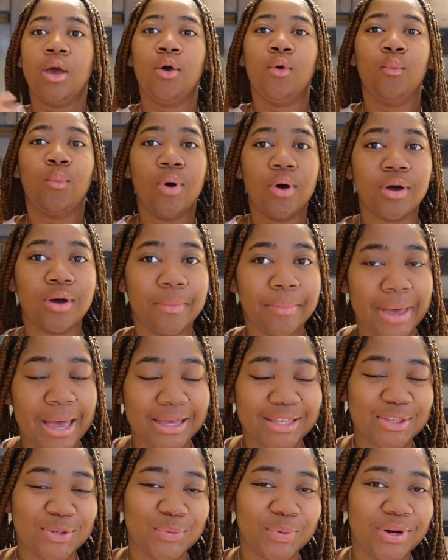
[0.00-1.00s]
Welcome
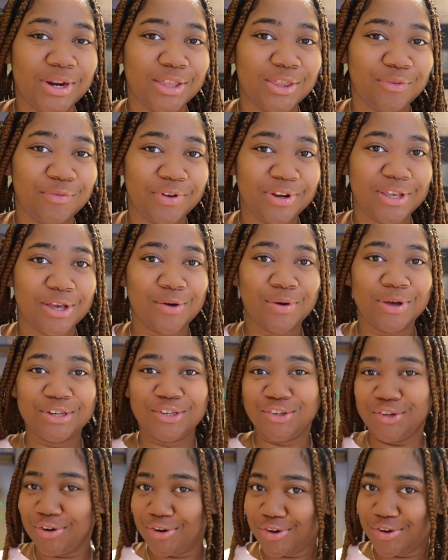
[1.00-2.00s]
back to another video.
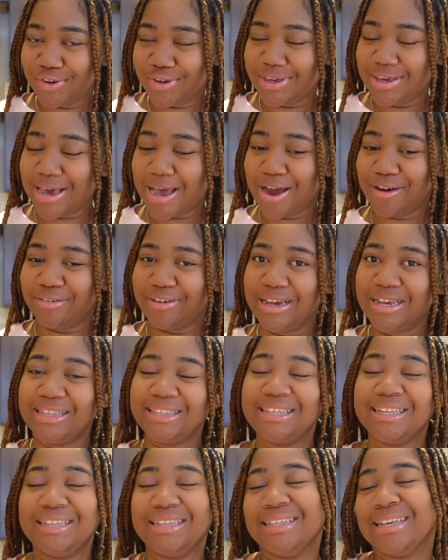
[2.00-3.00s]
It's your girl Kiara, and
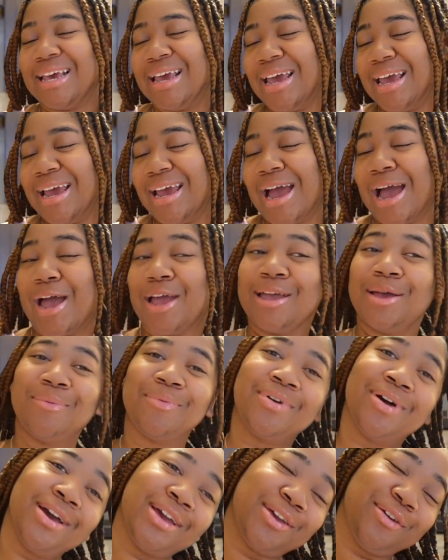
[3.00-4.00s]
today I am
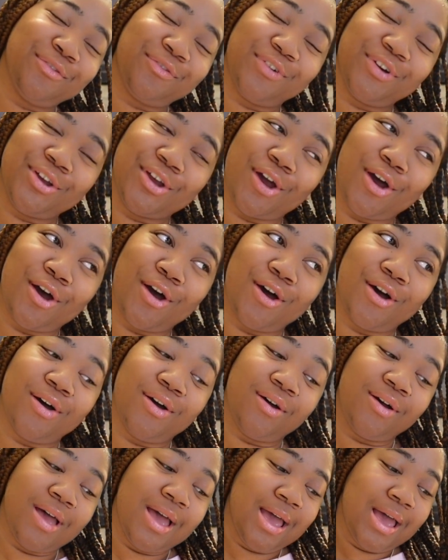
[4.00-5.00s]
cooking for
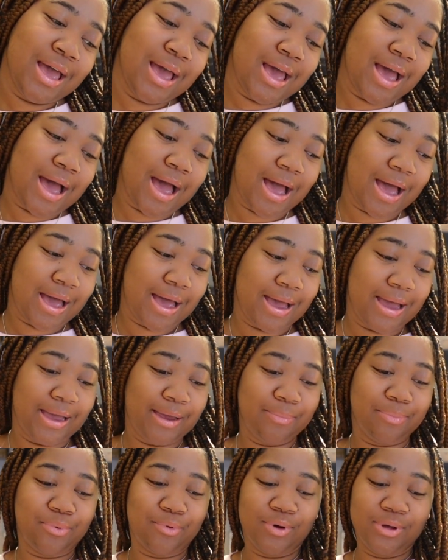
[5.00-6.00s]
y'all.
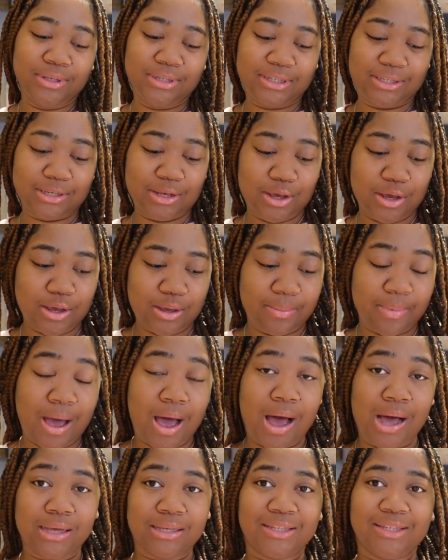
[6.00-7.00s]
I bought some
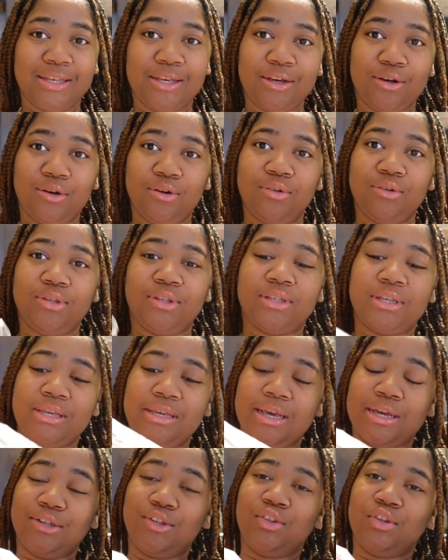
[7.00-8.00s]
oxtails
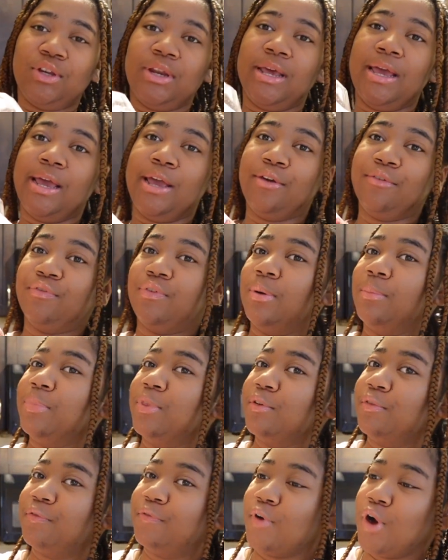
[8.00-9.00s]
yesterday from
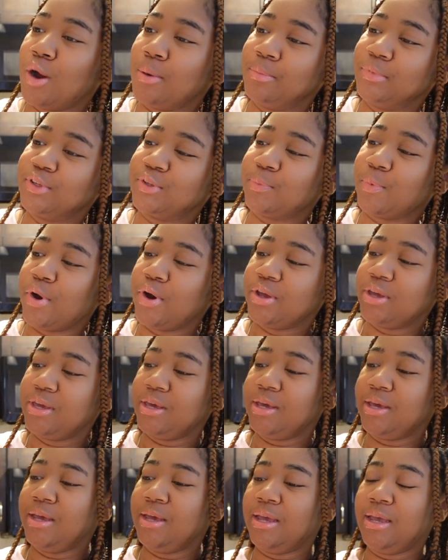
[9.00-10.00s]
the farmer's
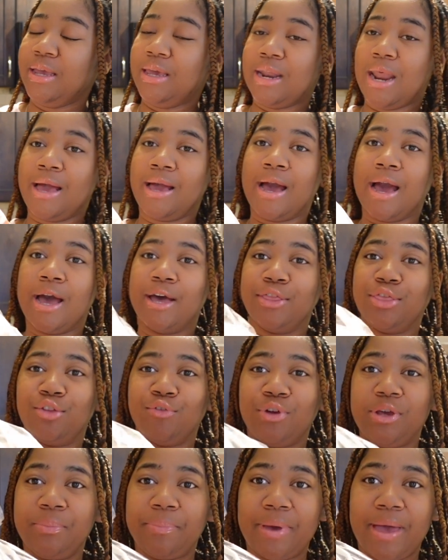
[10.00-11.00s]
market and I got
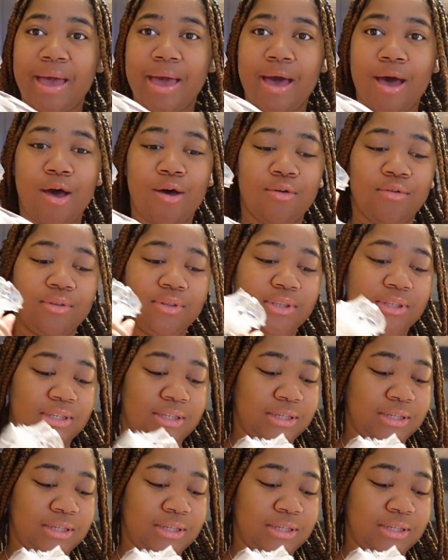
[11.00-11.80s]
3 pounds.